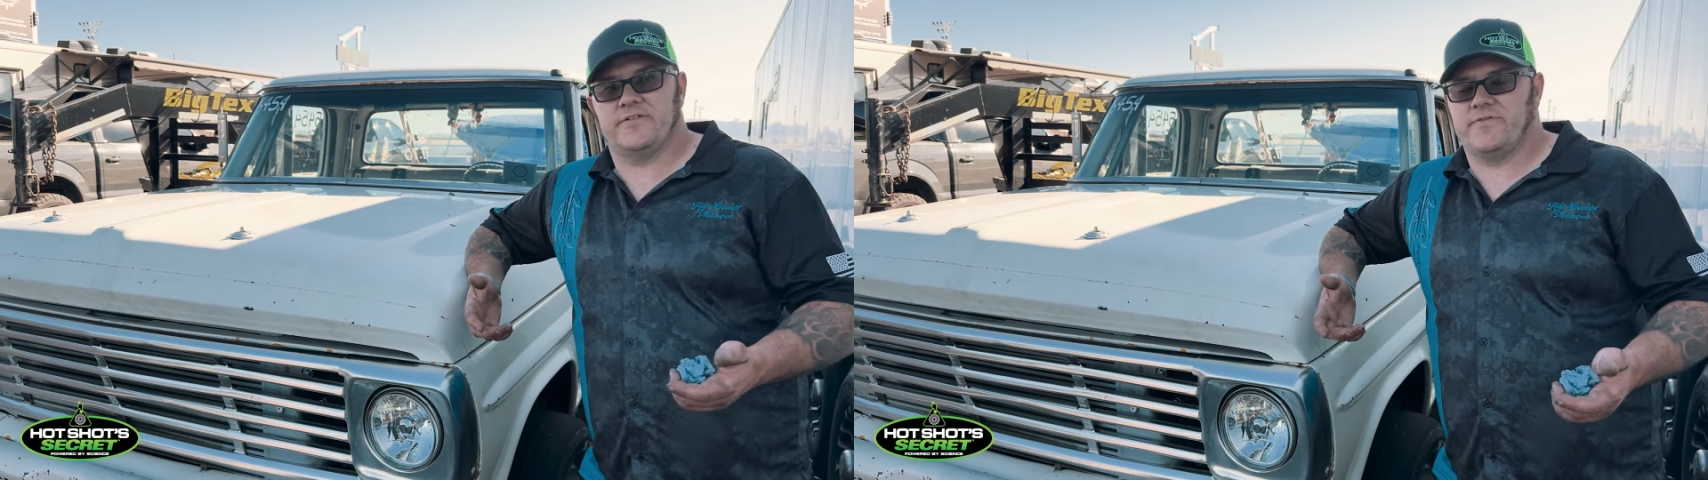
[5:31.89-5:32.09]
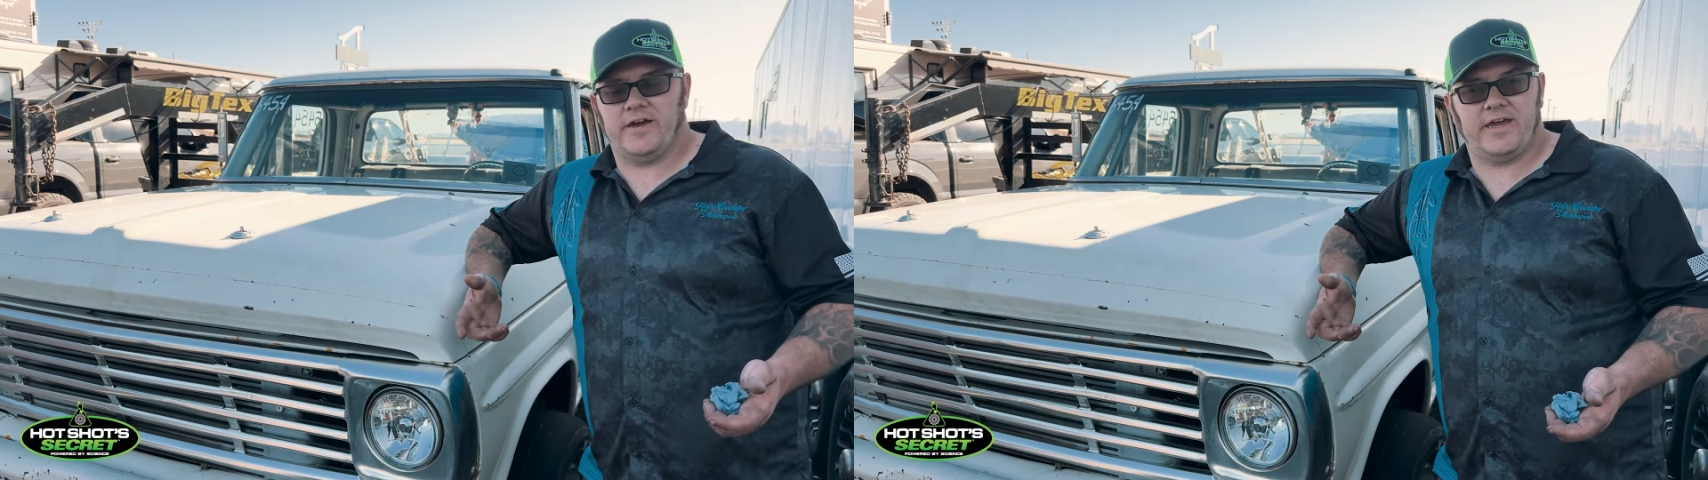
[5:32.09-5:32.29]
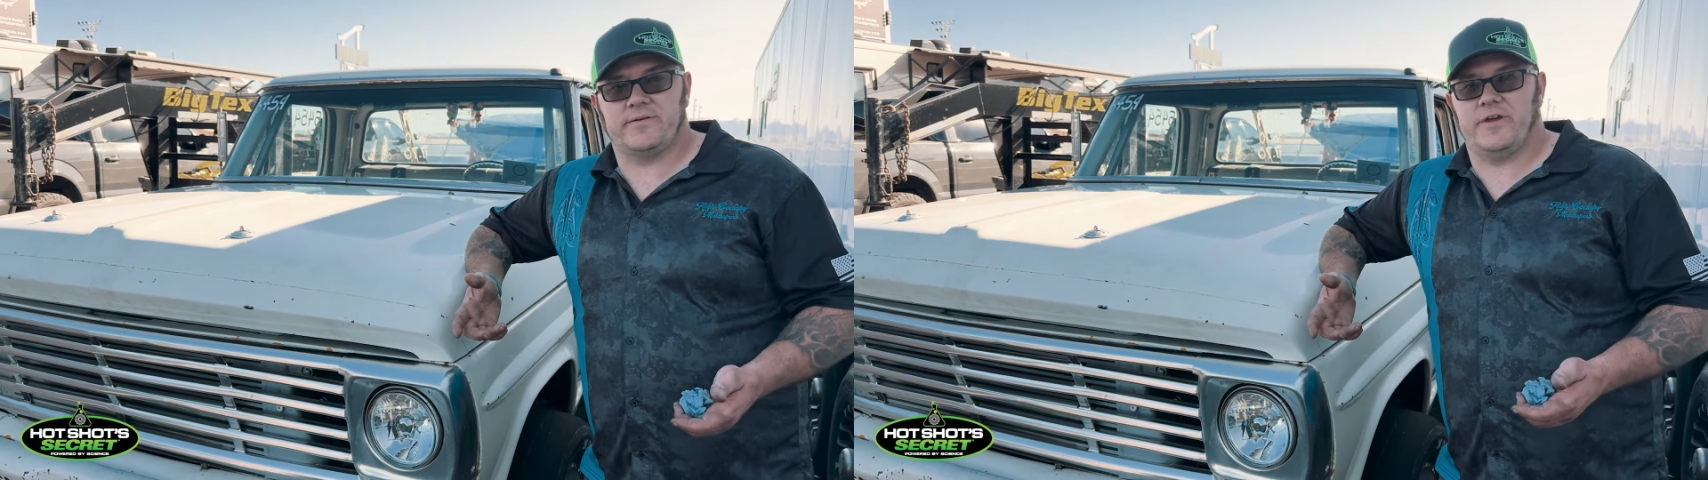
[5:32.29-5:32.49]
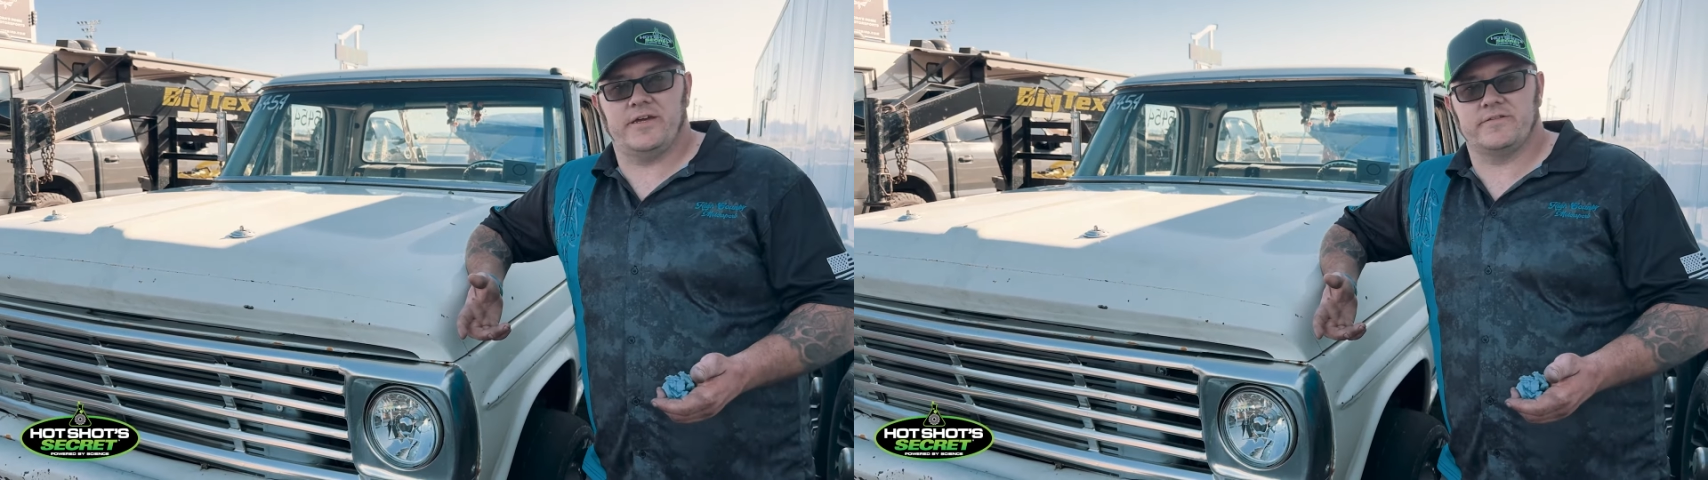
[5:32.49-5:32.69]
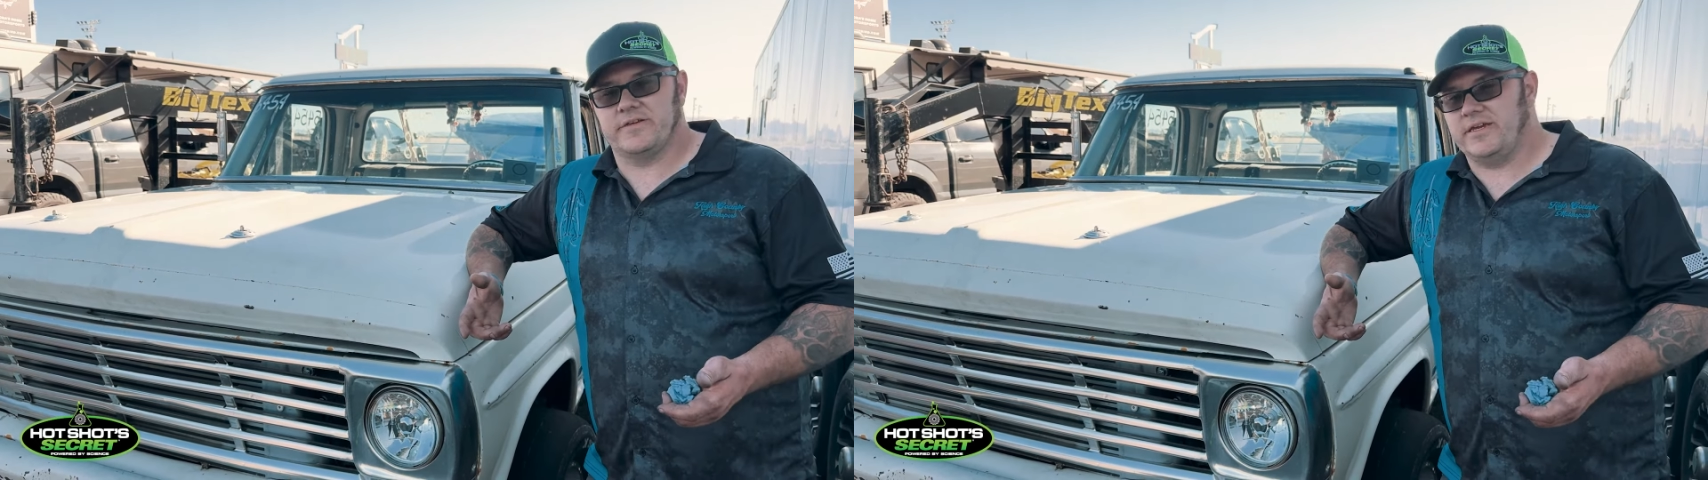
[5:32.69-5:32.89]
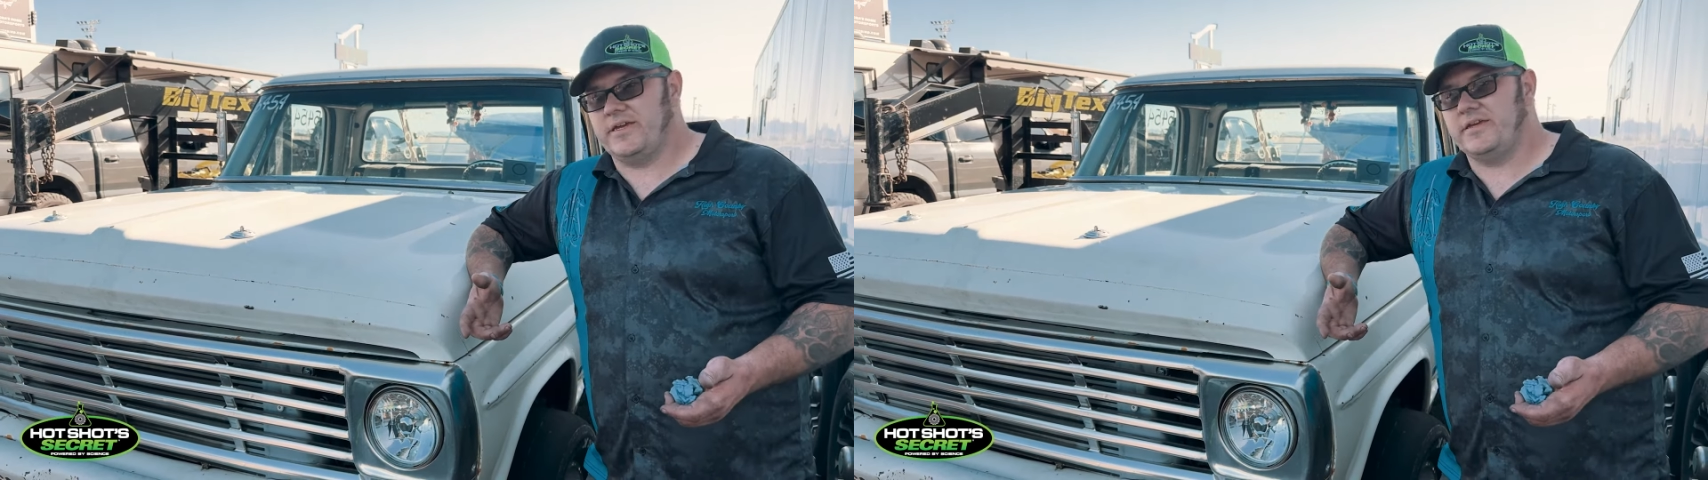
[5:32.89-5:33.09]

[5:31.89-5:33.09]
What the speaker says: the Flag Manly.